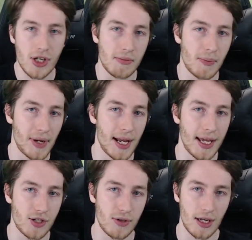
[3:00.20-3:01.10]
time you play a
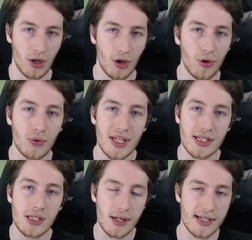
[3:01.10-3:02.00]
land, you get a clue. This
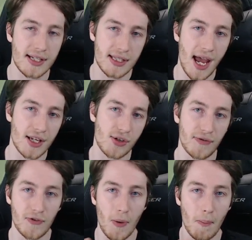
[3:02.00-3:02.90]
does stack, so
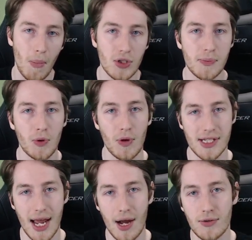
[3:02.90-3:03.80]
if you've got multiple
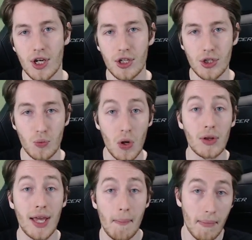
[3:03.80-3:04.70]
ones out, you
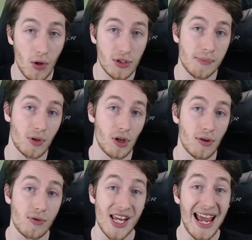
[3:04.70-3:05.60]
will get multiple
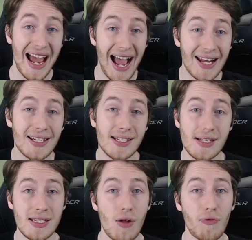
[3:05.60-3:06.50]
clues. And it's a
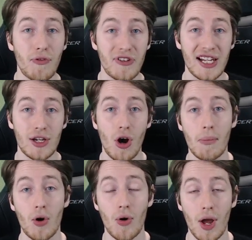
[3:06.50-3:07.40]
self-fulfilling
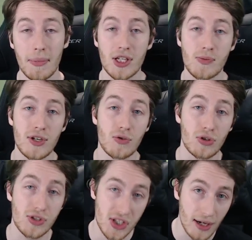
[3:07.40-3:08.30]
combo, because when you
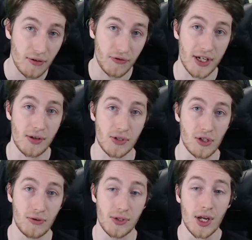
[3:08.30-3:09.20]
sacrifice those
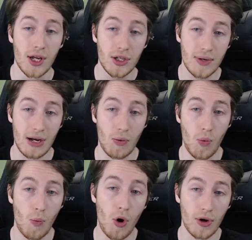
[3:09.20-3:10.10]
clues, you get a
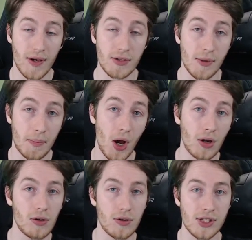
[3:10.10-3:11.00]
1/1 counter per
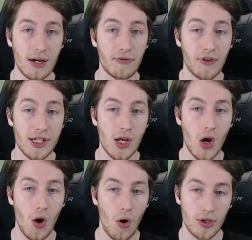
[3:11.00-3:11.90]
clue you sacrifice
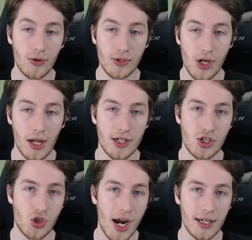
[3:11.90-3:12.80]
on your Tireless
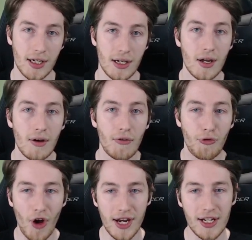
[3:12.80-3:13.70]
Tracker.
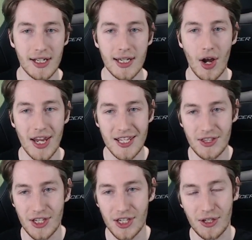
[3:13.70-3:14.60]
Finally,
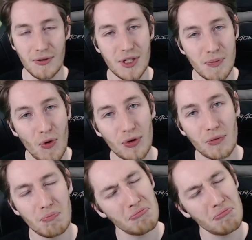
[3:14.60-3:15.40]
in the smaller